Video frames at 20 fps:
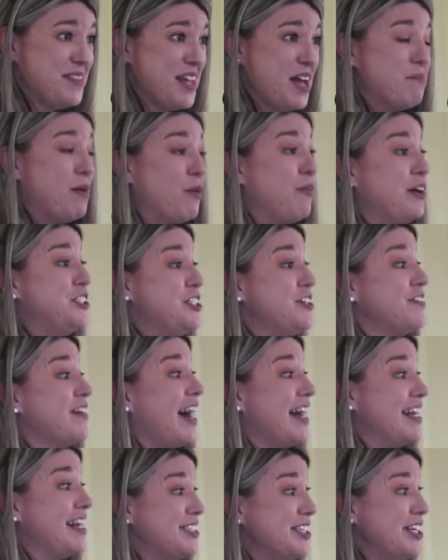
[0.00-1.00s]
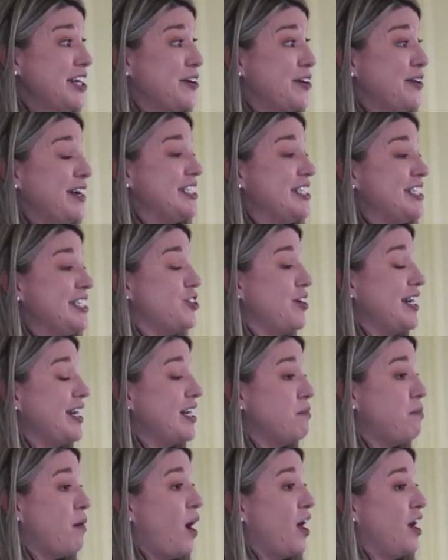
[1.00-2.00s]
But what you got to do is drink
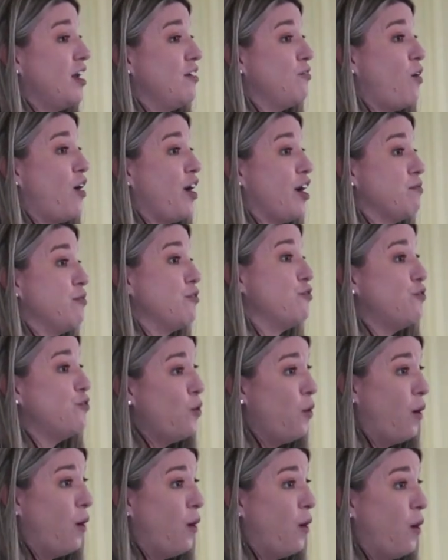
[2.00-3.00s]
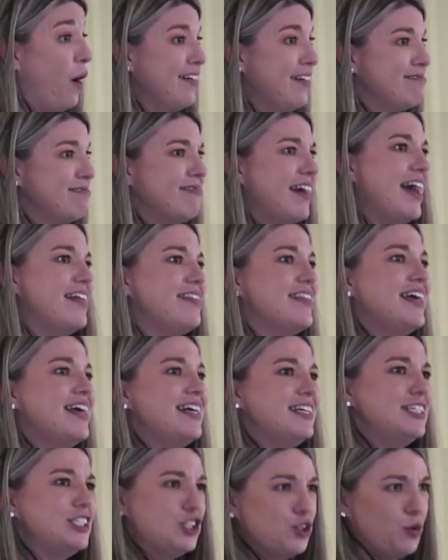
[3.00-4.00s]
a bottle of water before, and then
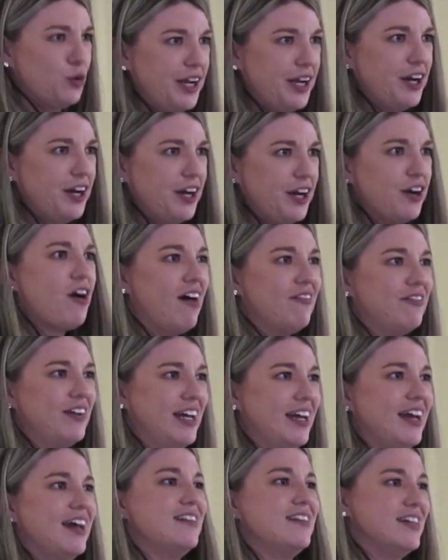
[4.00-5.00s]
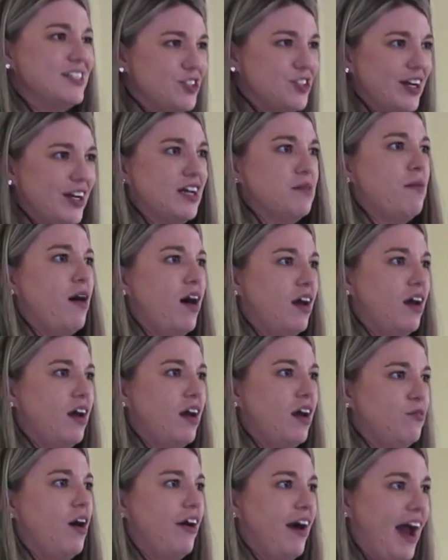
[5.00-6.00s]
enjoy your coffee, and then drink a bottle of
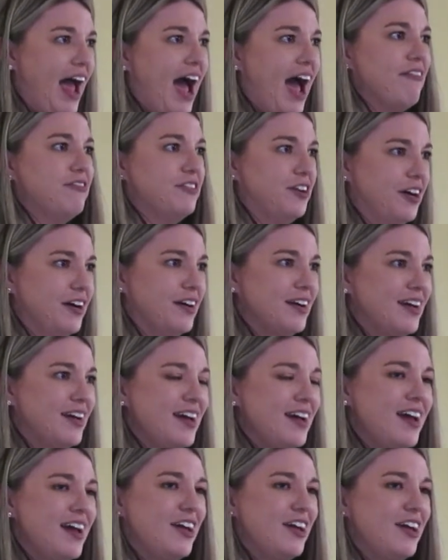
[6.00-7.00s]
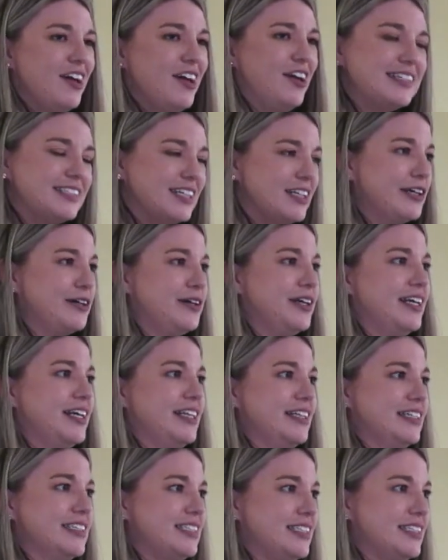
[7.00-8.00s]
water after. You got to dilute it in
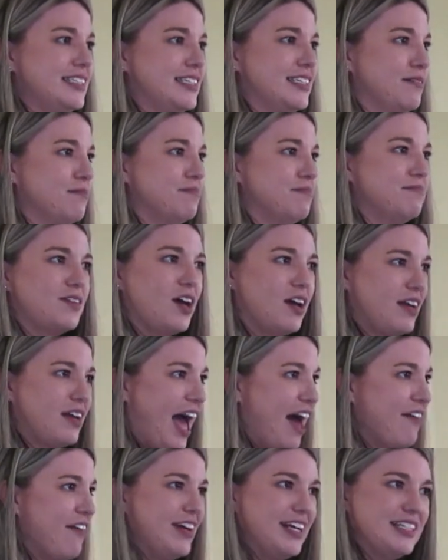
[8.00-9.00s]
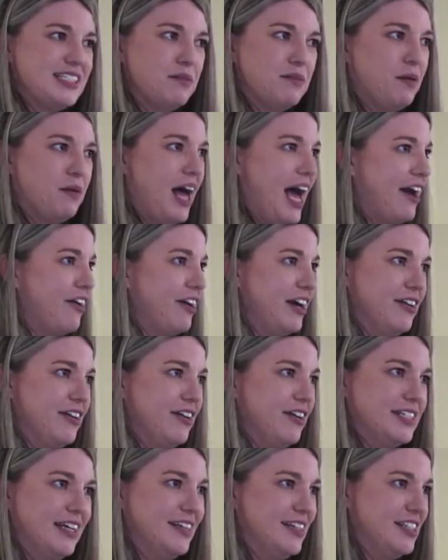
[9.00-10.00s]
the system. Caffeine's a bladder
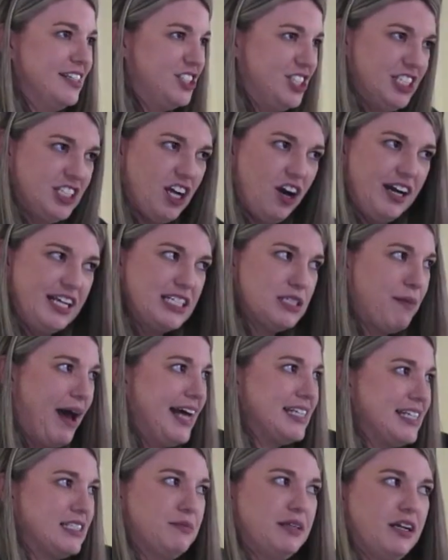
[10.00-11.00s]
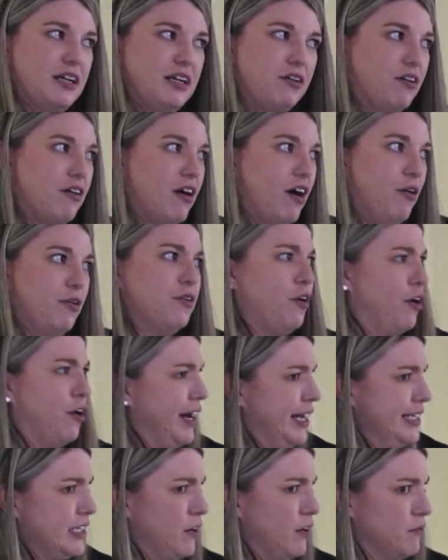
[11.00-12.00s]
irritant, and she's already spasming on her own, or
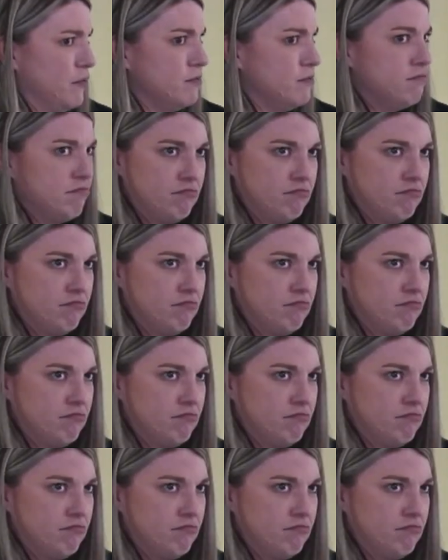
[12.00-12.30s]
his own.